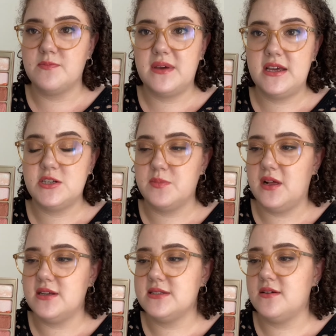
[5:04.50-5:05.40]
Peach
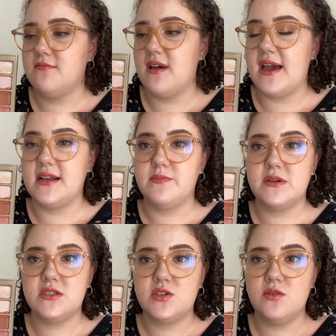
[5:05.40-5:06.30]
Blossom and
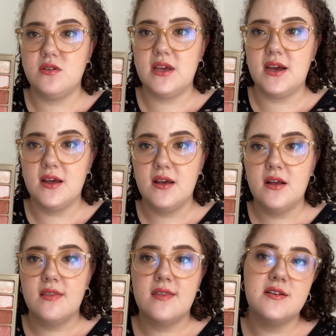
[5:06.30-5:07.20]
Petunia.
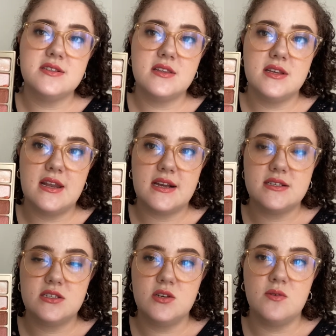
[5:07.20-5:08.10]
Those are the
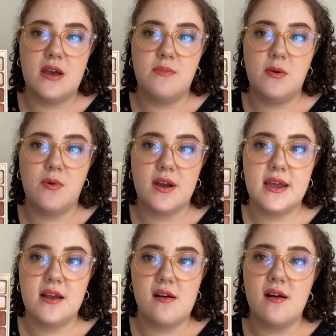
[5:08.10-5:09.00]
next two I'd be
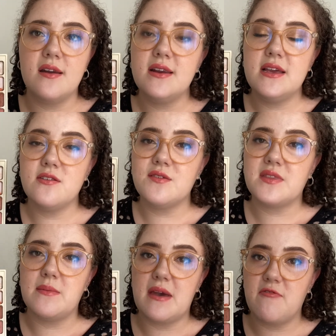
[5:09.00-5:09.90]
working on. Neither of
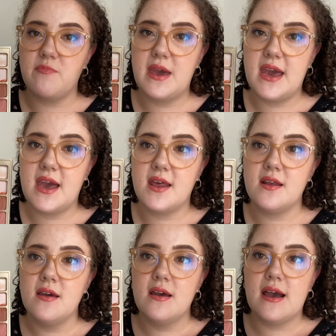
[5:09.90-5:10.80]
them have pan,
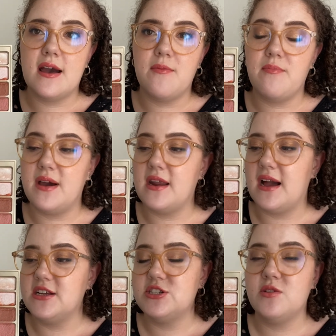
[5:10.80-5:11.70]
but I
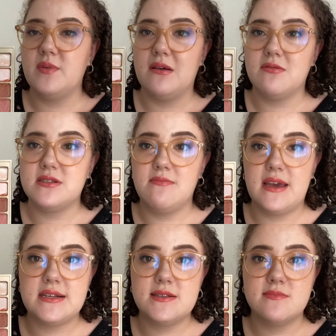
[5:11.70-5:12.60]
should be able to
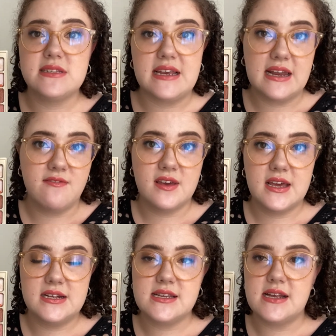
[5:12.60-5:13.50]
make some
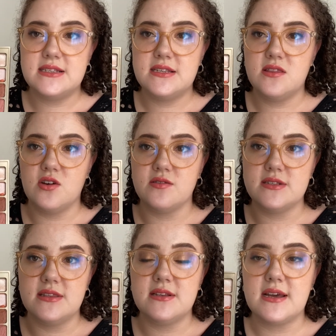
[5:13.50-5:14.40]
significant dents in those
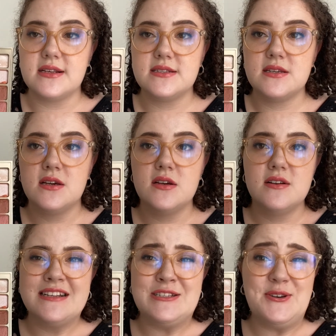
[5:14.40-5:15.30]
in the next
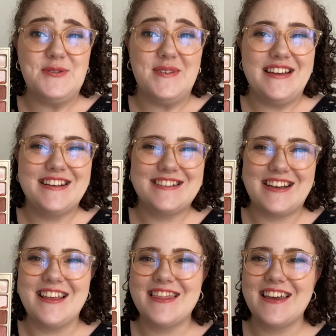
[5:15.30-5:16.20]
2 weeks,
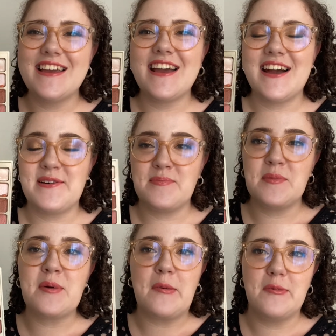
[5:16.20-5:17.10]
I think, but
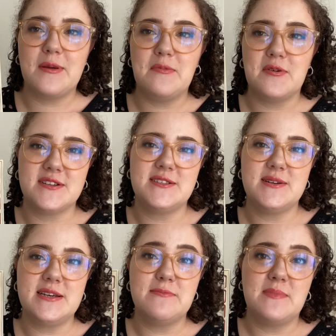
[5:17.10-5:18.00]
probably more so
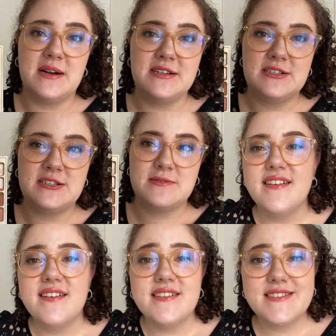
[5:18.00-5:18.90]
in March.
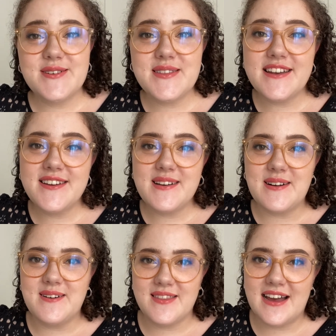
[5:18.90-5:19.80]
So there you
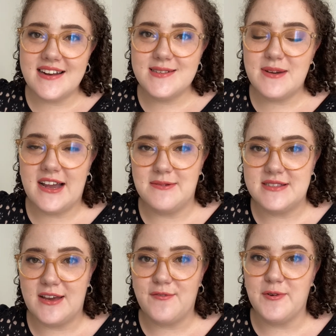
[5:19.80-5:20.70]
go, that is my
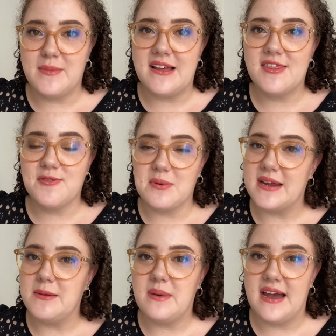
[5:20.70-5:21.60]
update for my 3
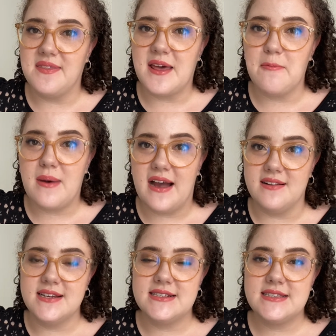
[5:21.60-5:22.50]
Pan That
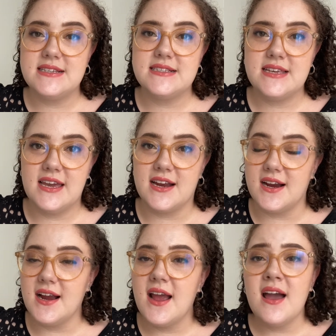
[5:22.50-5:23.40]
palettes this year.
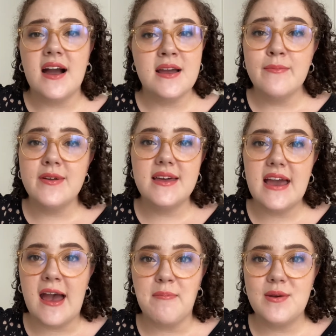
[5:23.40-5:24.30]
I am really
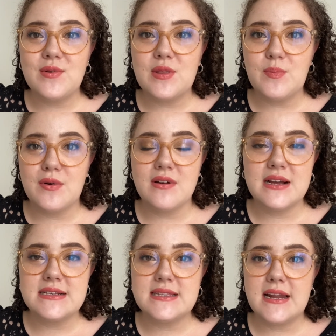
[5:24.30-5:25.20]
happy with the
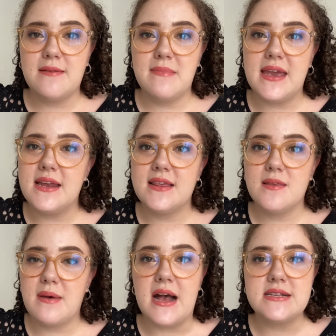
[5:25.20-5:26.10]
progress that I made in the
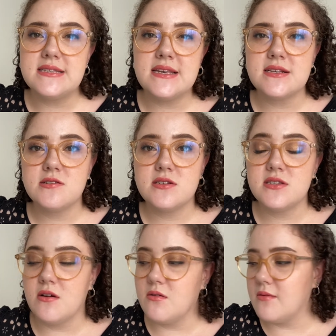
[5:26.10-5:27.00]
past 6 or
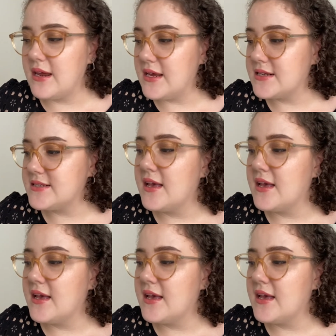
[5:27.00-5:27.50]
so weeks.